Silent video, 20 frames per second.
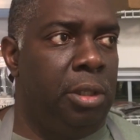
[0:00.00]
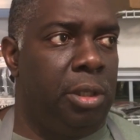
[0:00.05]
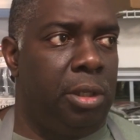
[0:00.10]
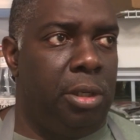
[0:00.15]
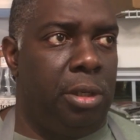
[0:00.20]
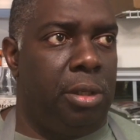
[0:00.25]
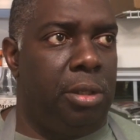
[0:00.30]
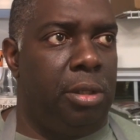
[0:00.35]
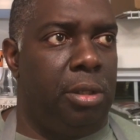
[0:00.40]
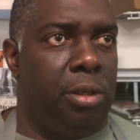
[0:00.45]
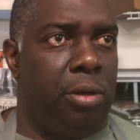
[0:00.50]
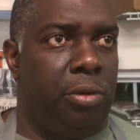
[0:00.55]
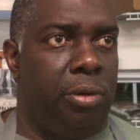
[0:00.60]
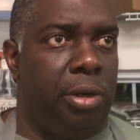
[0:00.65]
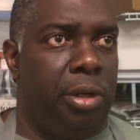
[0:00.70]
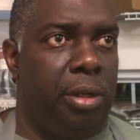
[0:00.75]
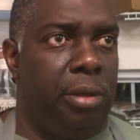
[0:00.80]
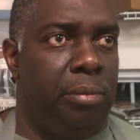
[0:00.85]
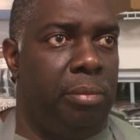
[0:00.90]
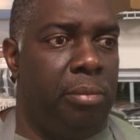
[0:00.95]
cookies and
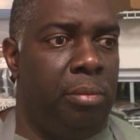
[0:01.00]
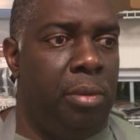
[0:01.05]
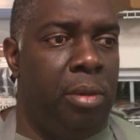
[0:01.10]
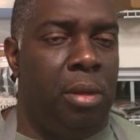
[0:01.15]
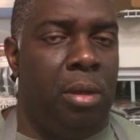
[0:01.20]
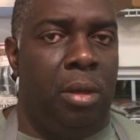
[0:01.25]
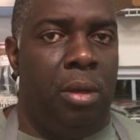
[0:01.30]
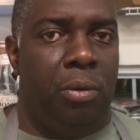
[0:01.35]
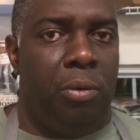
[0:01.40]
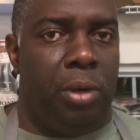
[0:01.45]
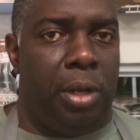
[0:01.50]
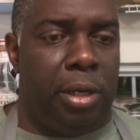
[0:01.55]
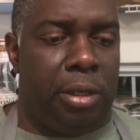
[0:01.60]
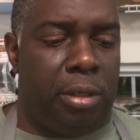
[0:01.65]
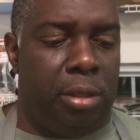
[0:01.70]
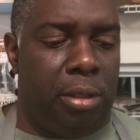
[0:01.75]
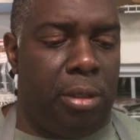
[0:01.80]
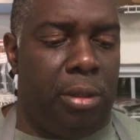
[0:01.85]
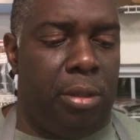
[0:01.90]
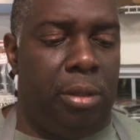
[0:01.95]
cream, well, our
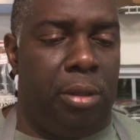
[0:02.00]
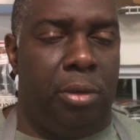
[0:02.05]
cookies